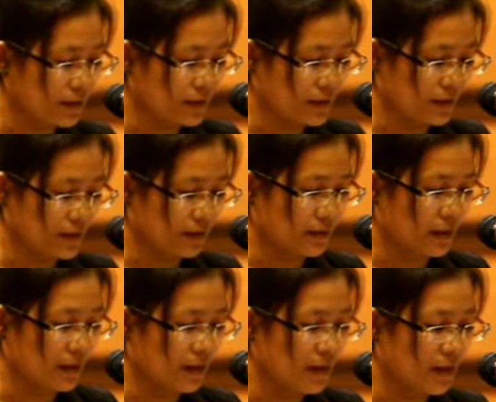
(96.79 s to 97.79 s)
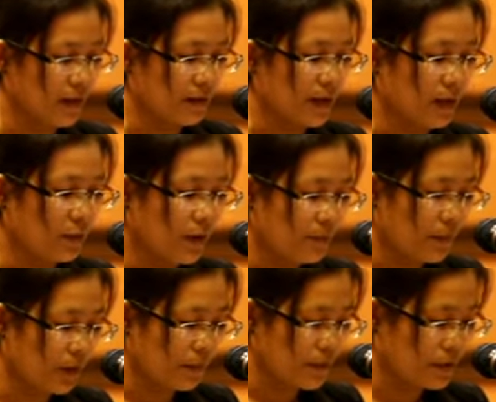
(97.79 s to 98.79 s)
so 90% of them
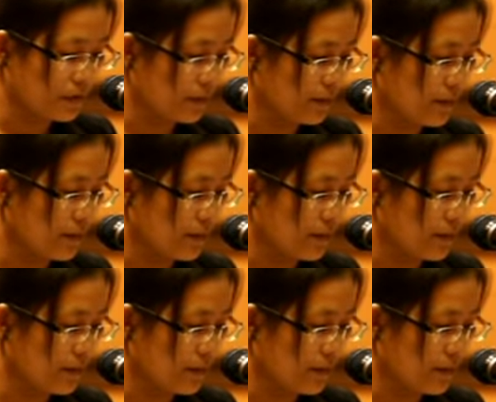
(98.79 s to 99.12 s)
are